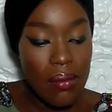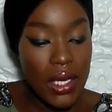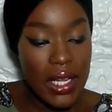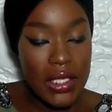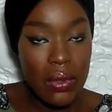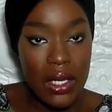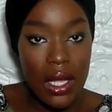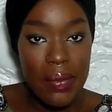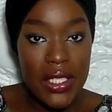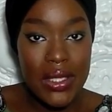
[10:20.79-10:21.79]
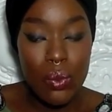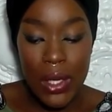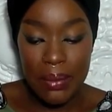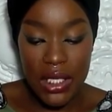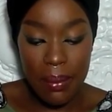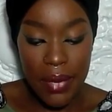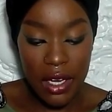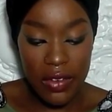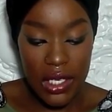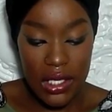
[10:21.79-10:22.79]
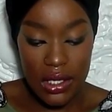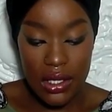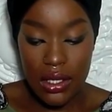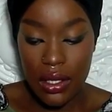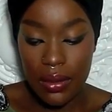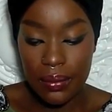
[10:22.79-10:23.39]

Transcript: My next one up is Whipped Berries.